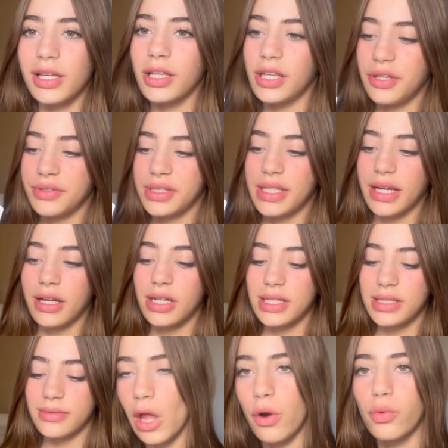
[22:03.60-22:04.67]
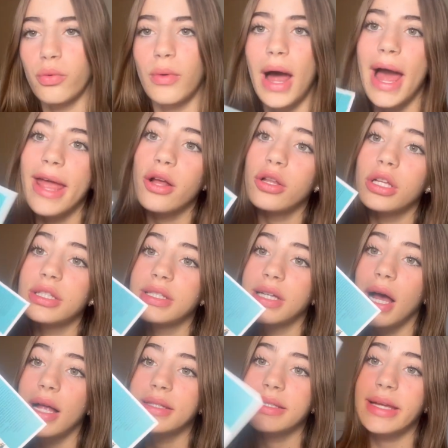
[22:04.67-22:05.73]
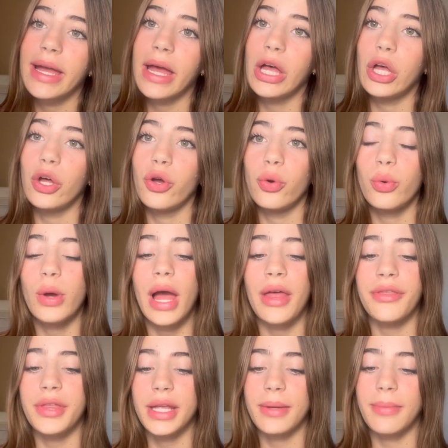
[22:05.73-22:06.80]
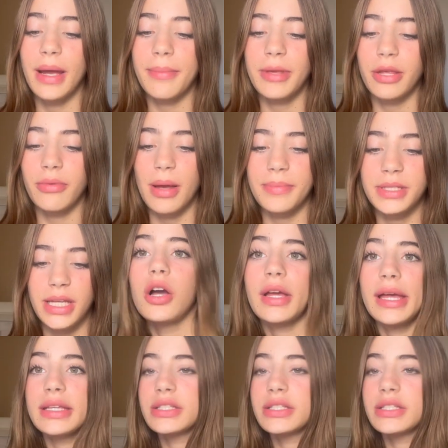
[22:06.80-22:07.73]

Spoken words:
cute stickers. Ryle.co, I think might be the website. Okay,